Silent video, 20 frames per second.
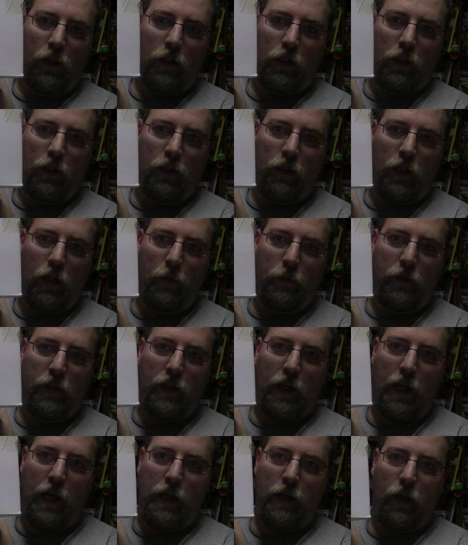Club
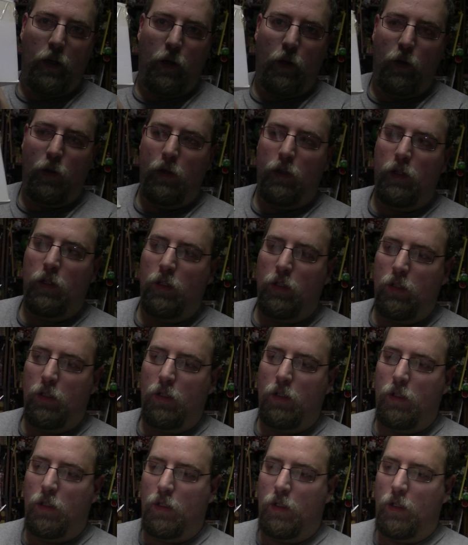DyDo
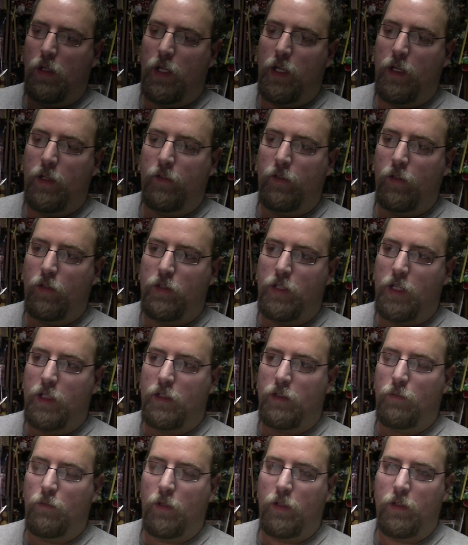in
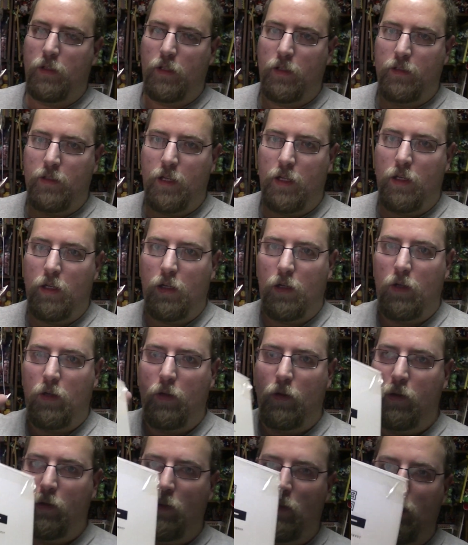association with
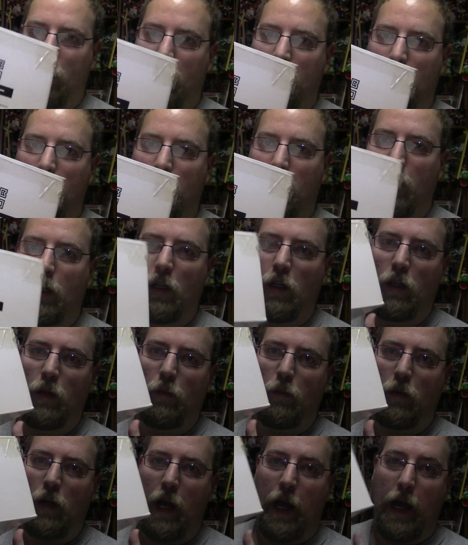Nintendo
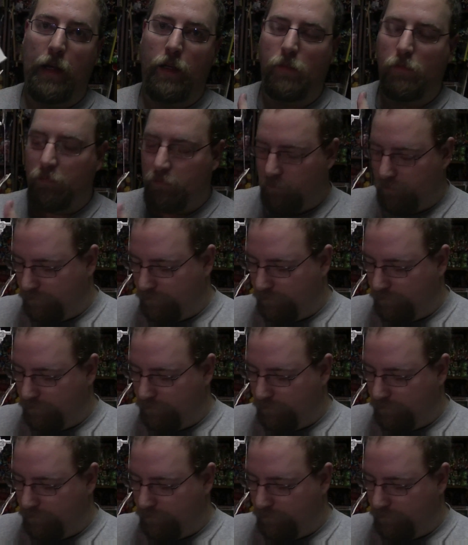um, item.